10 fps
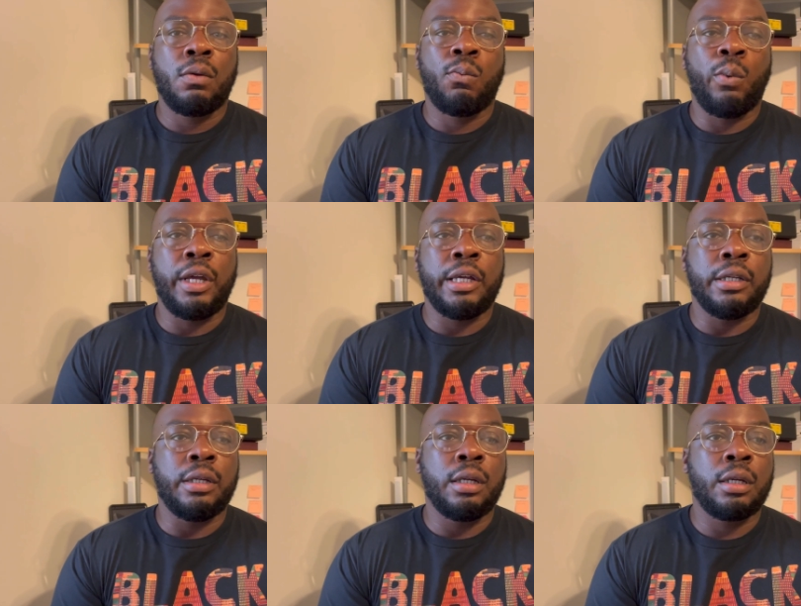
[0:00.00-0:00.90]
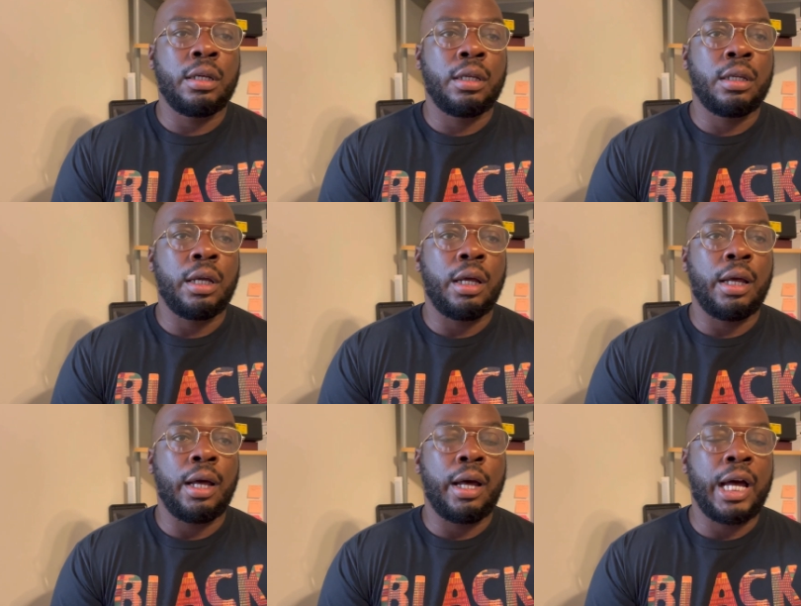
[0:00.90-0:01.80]
when
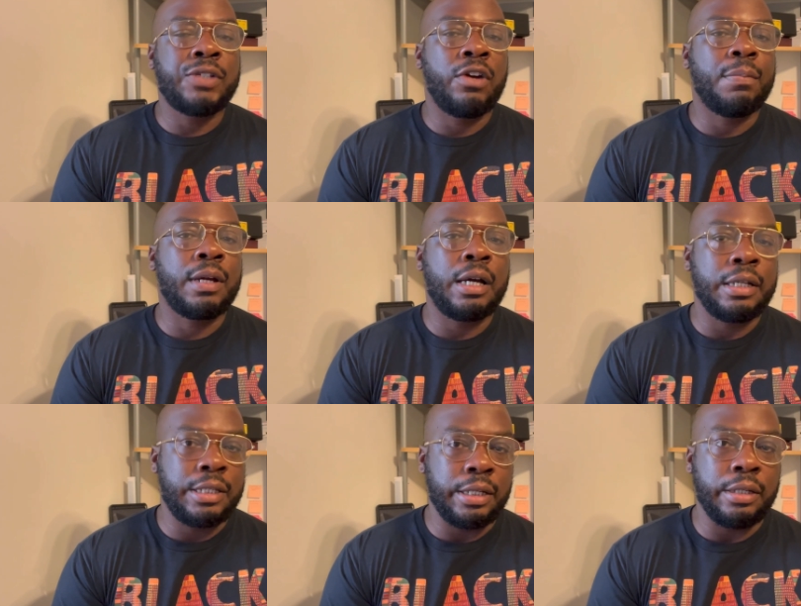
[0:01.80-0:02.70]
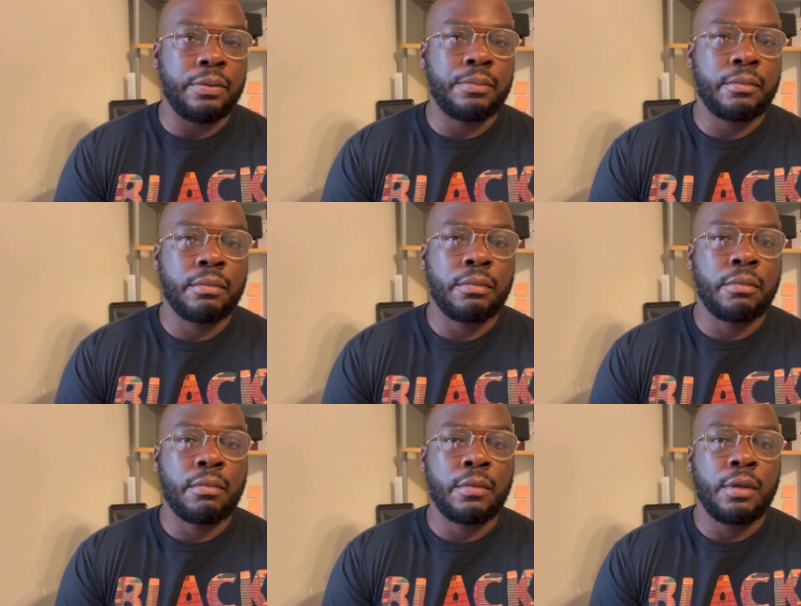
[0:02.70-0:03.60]
I drop content
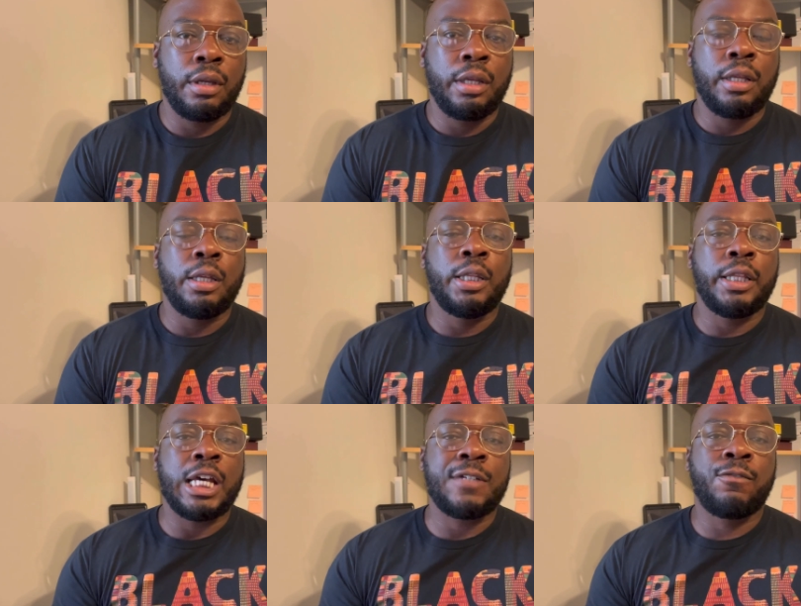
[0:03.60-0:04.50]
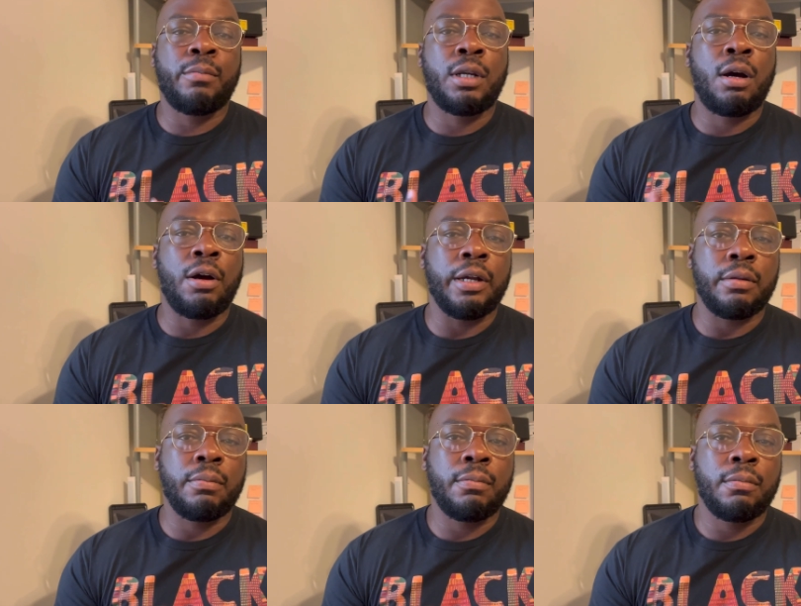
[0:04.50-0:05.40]
that's from the heart,
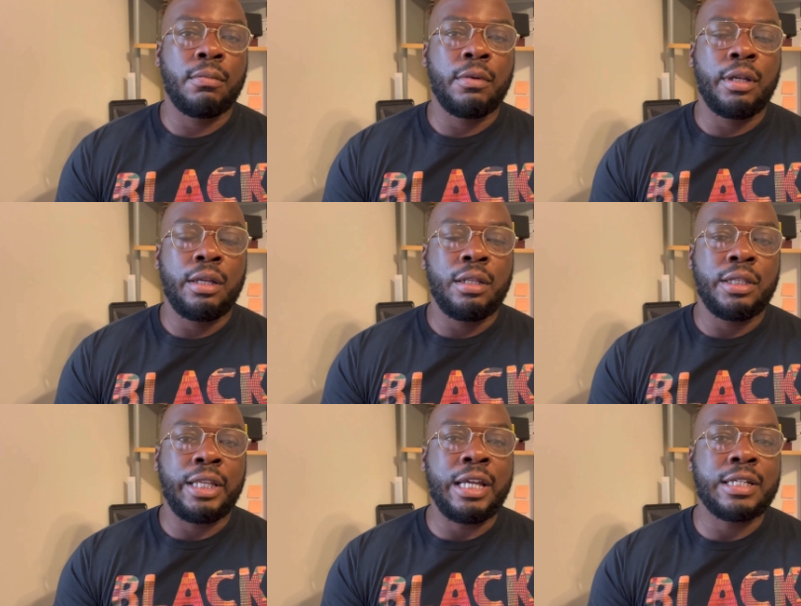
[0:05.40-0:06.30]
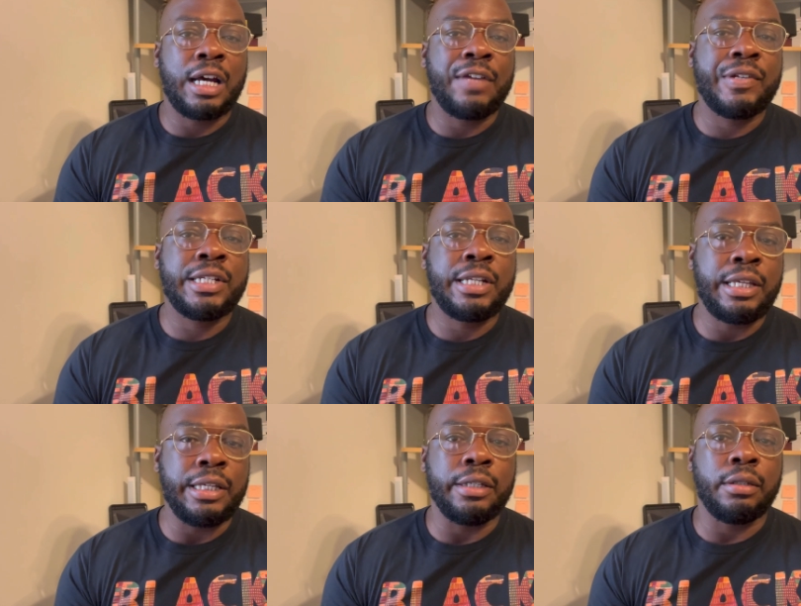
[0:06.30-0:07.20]
things I've
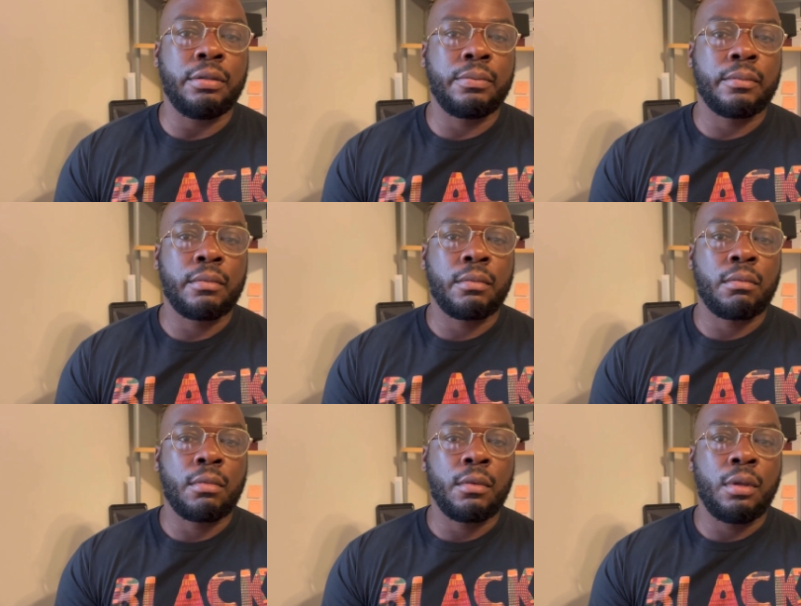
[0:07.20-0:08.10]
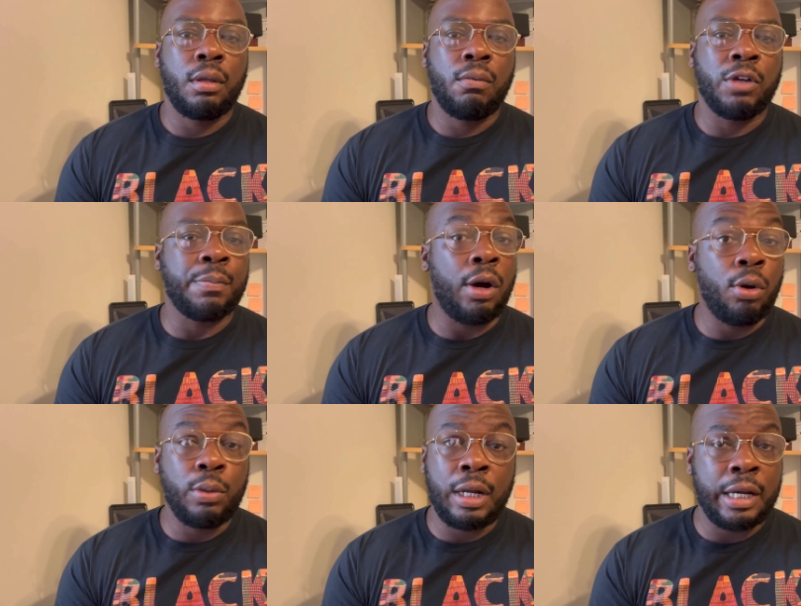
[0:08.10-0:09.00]
seen with my
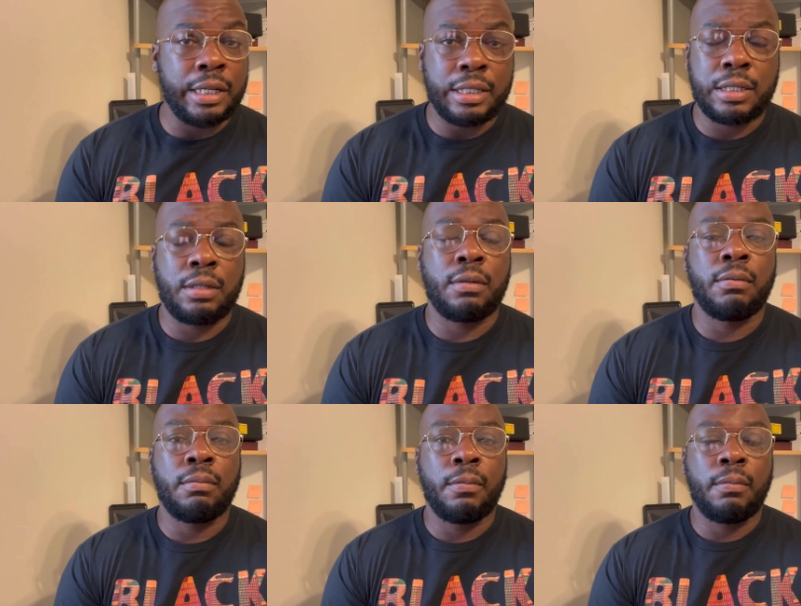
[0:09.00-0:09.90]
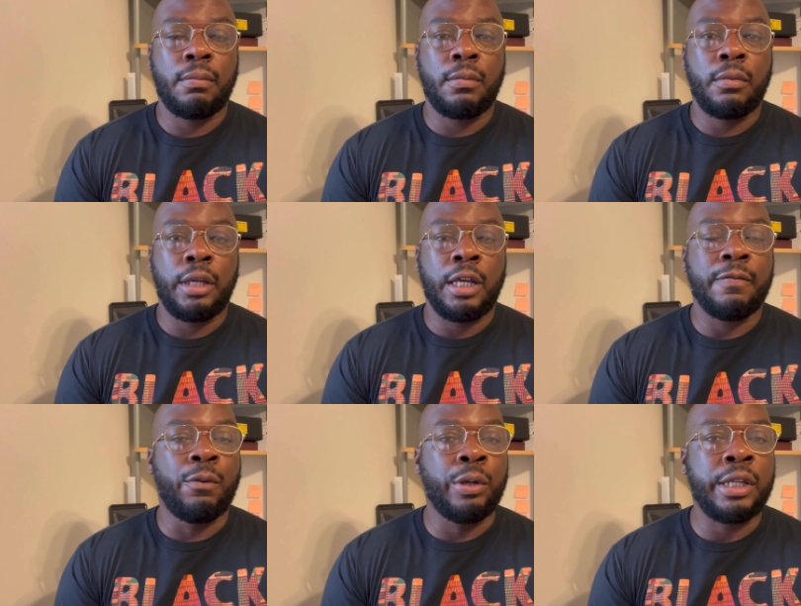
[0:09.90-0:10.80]
own eyes in
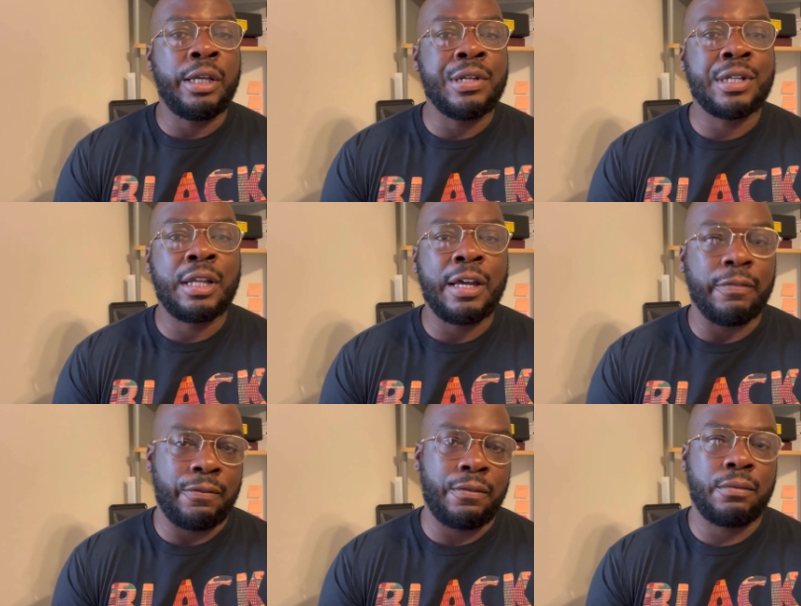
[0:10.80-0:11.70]
40 years of life,